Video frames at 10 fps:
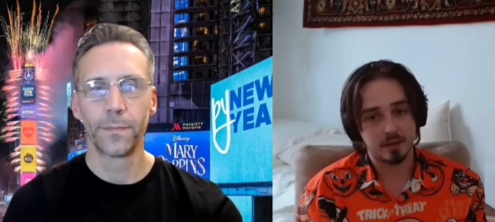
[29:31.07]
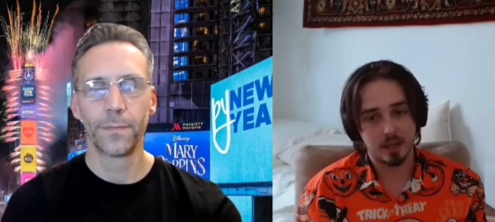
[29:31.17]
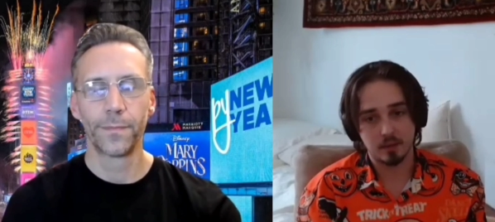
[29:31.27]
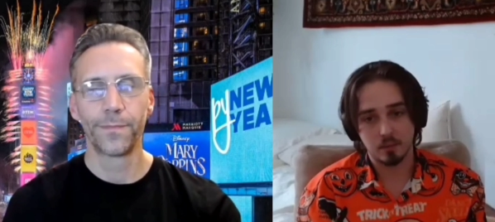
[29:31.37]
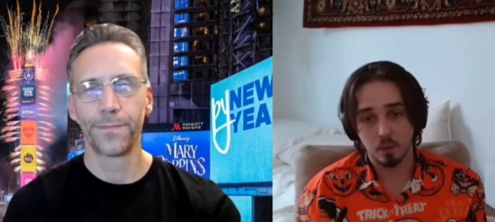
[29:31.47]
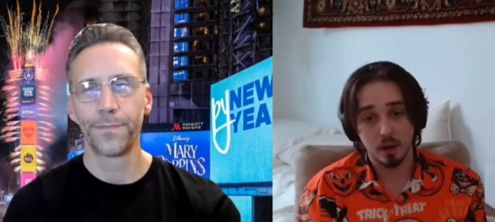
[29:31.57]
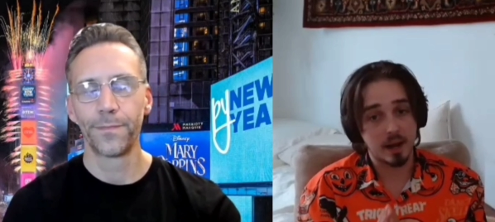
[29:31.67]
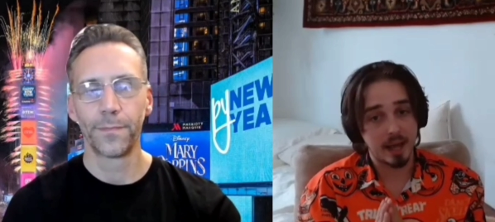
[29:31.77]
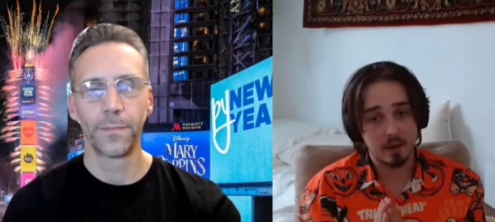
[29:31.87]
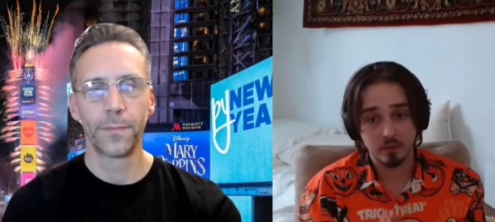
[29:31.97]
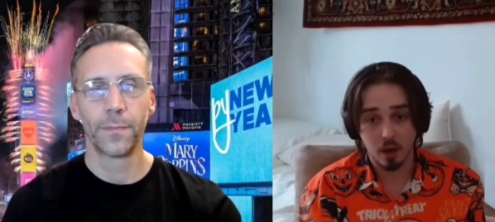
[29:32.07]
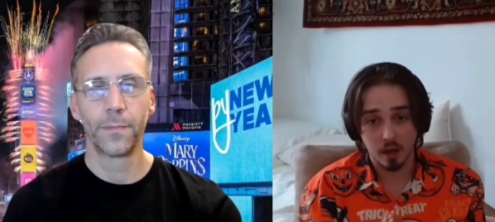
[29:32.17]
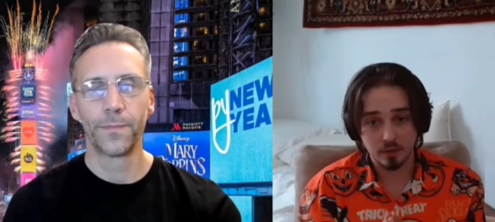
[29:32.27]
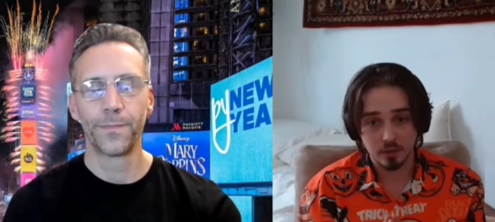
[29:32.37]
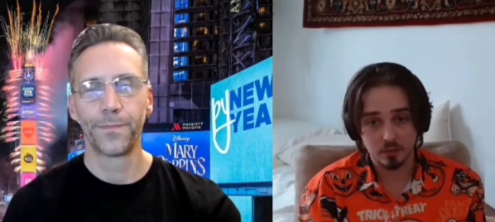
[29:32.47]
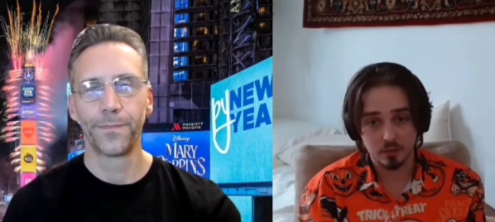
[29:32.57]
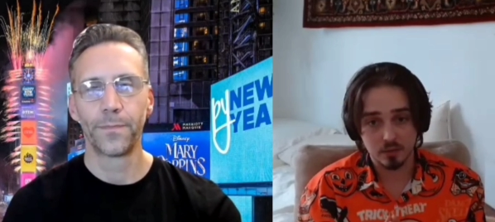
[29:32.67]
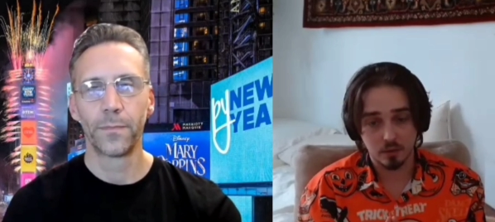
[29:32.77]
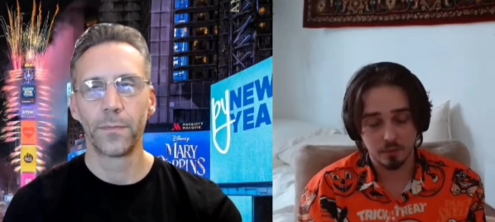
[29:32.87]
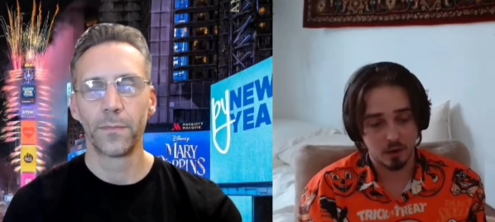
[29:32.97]
Speaker 1: And where I have gotten to
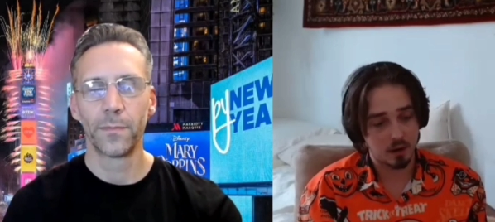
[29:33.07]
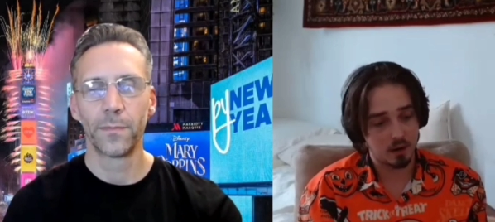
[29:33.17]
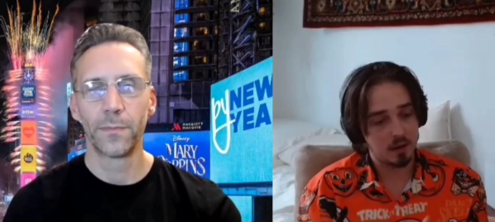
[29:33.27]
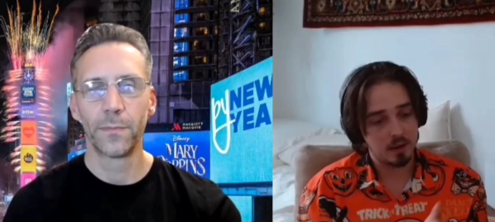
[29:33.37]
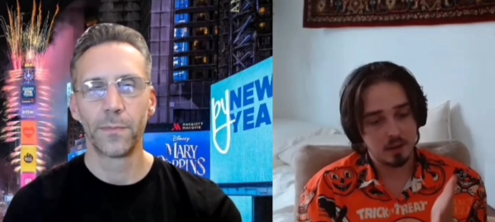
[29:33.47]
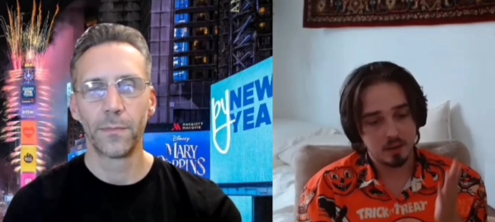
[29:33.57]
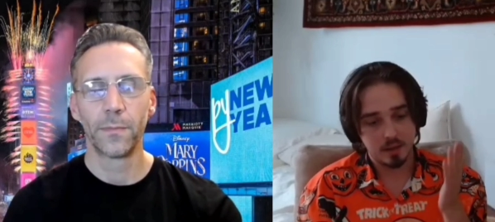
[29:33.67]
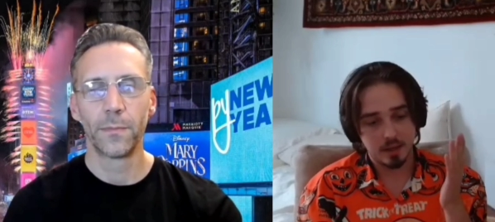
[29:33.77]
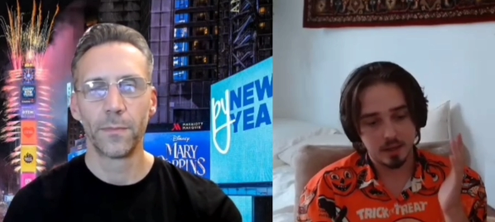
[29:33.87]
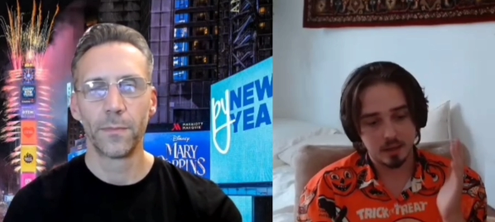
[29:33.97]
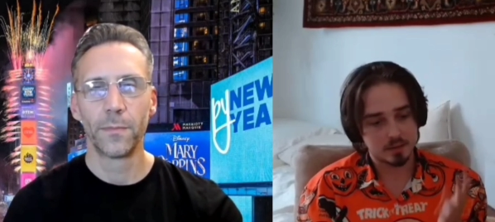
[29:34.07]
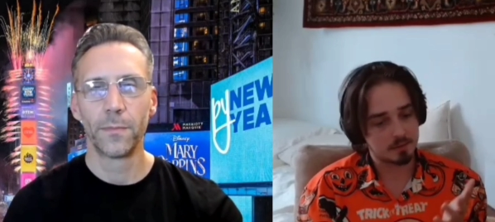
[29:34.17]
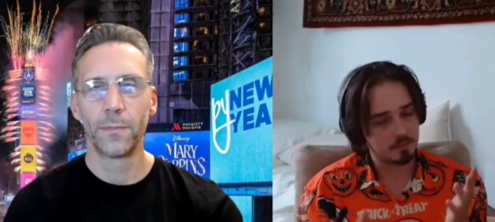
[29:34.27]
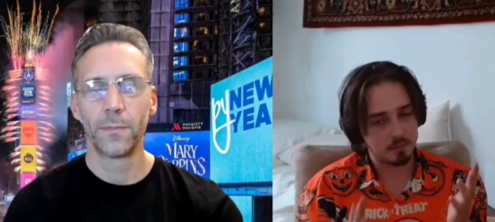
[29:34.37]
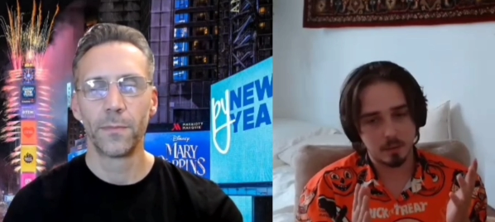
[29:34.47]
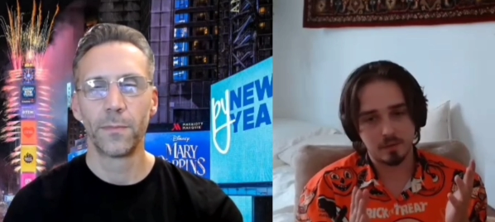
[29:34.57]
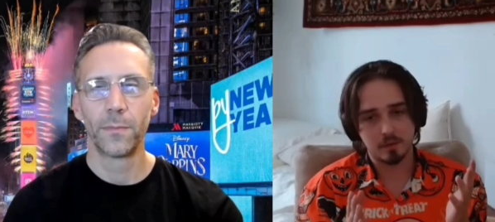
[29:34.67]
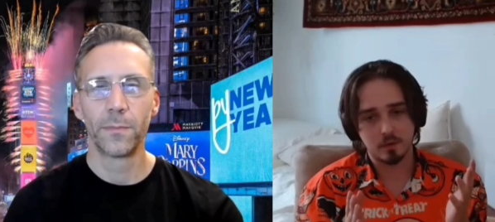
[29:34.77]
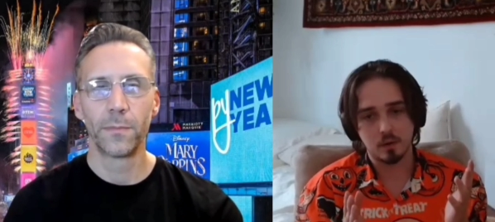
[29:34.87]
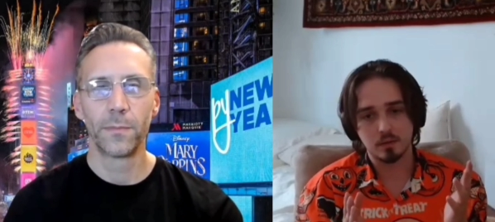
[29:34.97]
so far is one of my
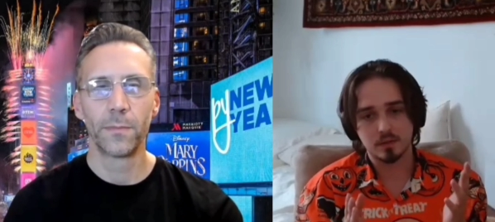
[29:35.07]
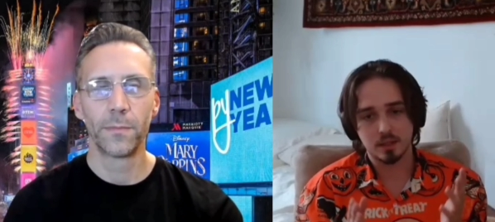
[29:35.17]
favorite quotes